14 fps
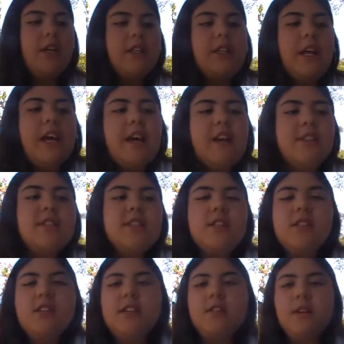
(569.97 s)

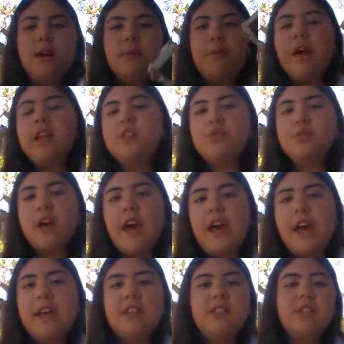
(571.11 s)
next pencil
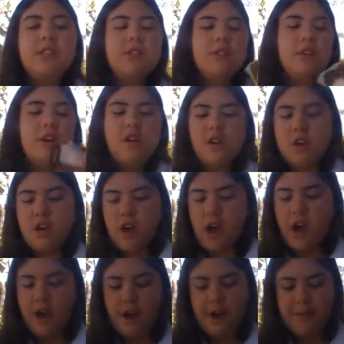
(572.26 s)
case.
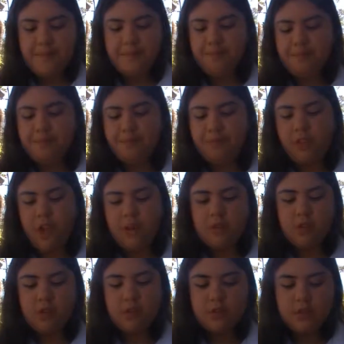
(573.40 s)
Um, I'm
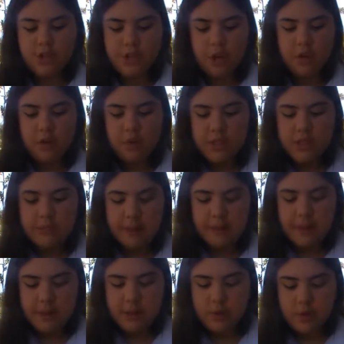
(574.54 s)
not going to show you what's in my
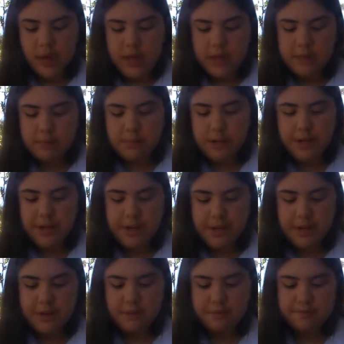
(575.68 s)
pencil case, but, you
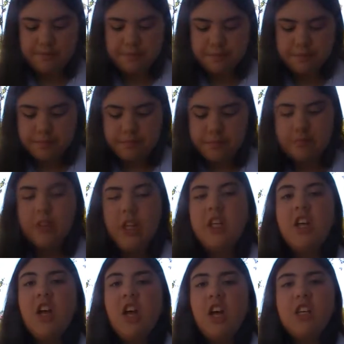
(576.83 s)
know,
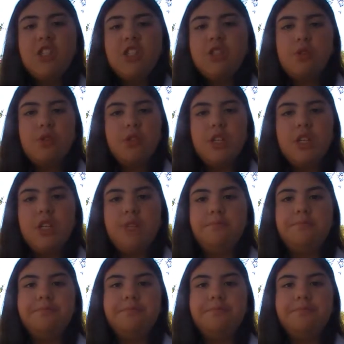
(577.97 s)
it's just all the